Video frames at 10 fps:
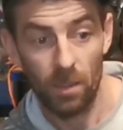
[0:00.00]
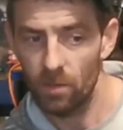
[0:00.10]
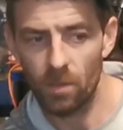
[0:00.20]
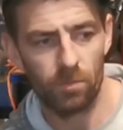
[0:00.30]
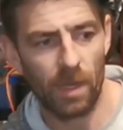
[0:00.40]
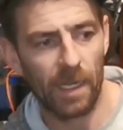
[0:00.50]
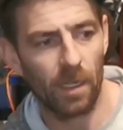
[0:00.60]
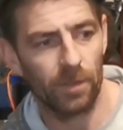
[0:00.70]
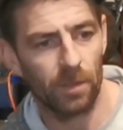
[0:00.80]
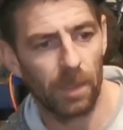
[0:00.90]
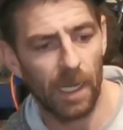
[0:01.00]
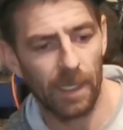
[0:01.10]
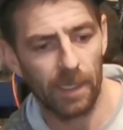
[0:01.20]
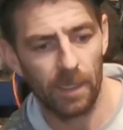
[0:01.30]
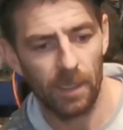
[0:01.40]
No rack on the
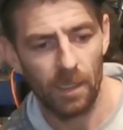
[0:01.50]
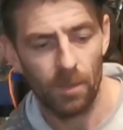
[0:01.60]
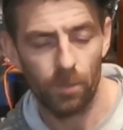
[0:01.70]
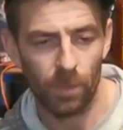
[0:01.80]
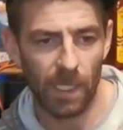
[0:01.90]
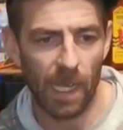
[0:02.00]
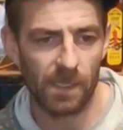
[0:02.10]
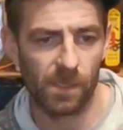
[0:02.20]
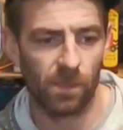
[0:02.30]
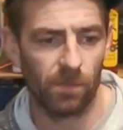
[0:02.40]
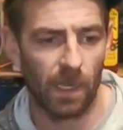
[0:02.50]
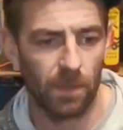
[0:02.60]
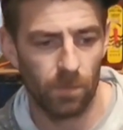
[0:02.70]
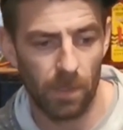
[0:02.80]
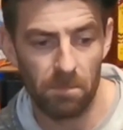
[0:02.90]
back, but it has the
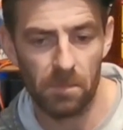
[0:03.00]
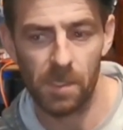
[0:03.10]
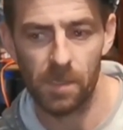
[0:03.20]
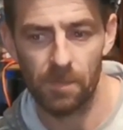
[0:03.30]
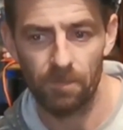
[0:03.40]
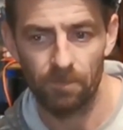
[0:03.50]
red rims.